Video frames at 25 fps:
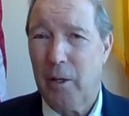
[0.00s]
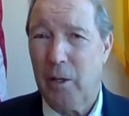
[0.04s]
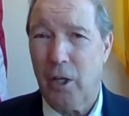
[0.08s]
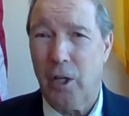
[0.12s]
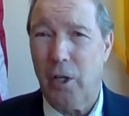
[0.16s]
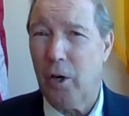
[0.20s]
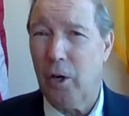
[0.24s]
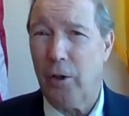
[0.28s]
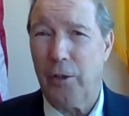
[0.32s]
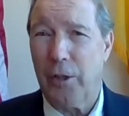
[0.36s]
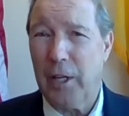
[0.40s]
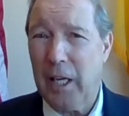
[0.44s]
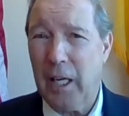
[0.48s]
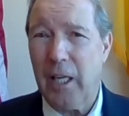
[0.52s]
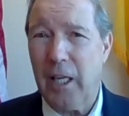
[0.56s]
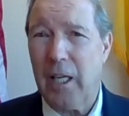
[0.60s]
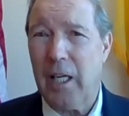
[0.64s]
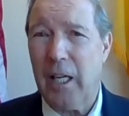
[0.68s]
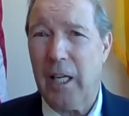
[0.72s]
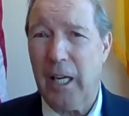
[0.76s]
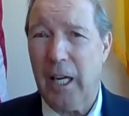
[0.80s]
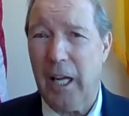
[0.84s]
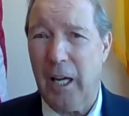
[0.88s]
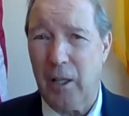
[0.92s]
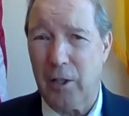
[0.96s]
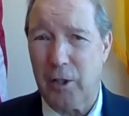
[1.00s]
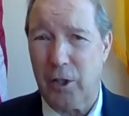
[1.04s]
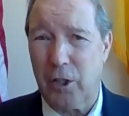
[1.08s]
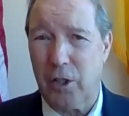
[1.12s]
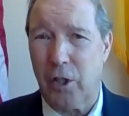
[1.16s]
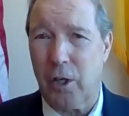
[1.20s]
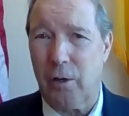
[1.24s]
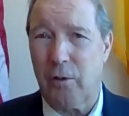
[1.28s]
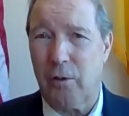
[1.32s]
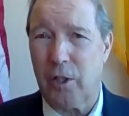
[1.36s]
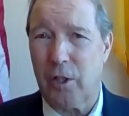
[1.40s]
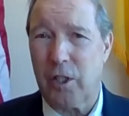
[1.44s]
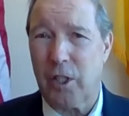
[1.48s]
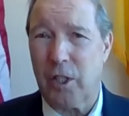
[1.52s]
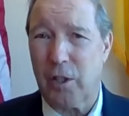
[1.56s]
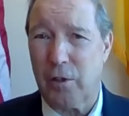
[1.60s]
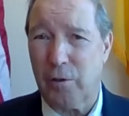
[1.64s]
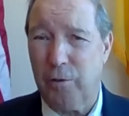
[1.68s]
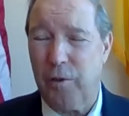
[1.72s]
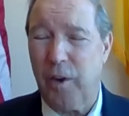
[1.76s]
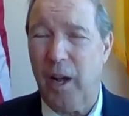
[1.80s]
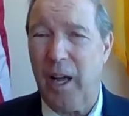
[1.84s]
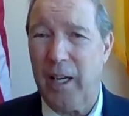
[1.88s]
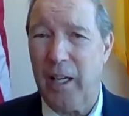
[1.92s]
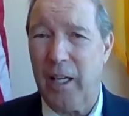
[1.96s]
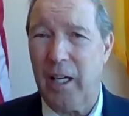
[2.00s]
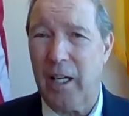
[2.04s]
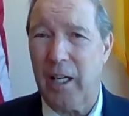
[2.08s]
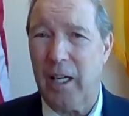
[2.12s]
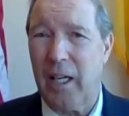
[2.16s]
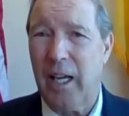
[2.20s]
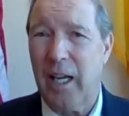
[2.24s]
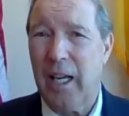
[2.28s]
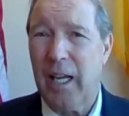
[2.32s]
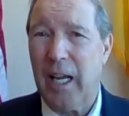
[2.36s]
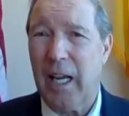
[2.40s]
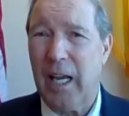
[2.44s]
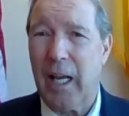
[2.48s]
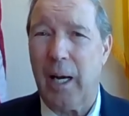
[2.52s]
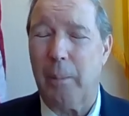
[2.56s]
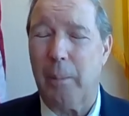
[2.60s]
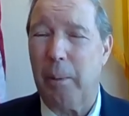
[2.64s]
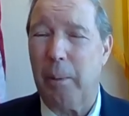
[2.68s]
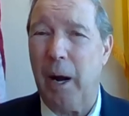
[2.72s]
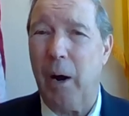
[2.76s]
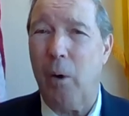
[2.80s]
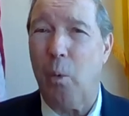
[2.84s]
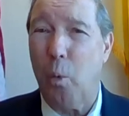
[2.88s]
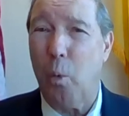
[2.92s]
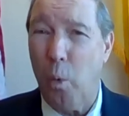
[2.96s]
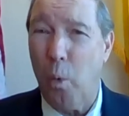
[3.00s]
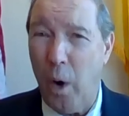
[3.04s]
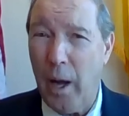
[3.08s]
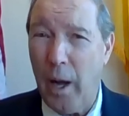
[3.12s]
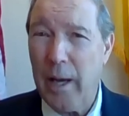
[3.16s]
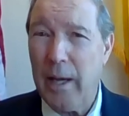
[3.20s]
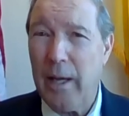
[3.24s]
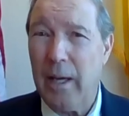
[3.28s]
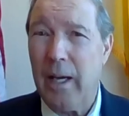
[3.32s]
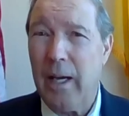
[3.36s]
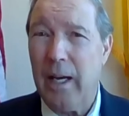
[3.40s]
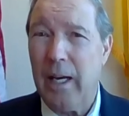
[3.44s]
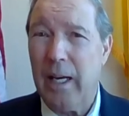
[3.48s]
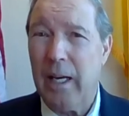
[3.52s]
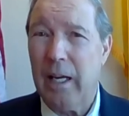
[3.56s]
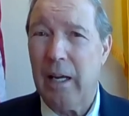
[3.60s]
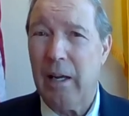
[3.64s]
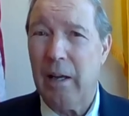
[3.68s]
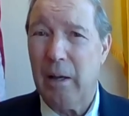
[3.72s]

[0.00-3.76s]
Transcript: You know, the Indian Health Service is funded at about one